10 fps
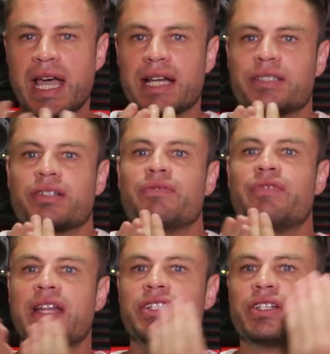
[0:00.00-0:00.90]
and it sort of
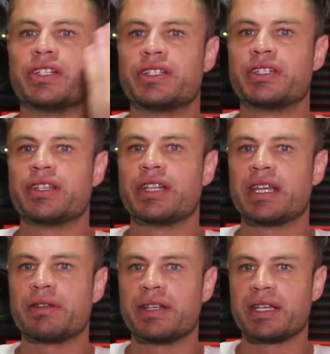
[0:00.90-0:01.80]
ventures to
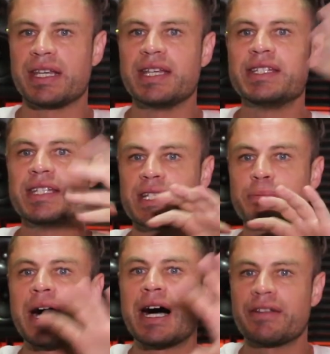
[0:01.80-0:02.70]
the
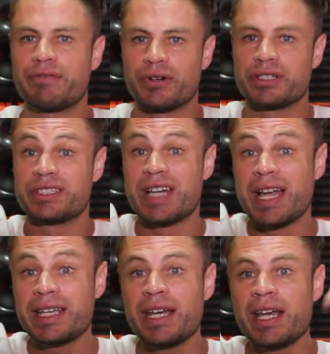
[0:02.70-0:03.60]
easiest path for it to
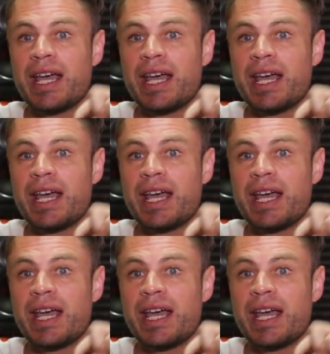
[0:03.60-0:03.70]
take,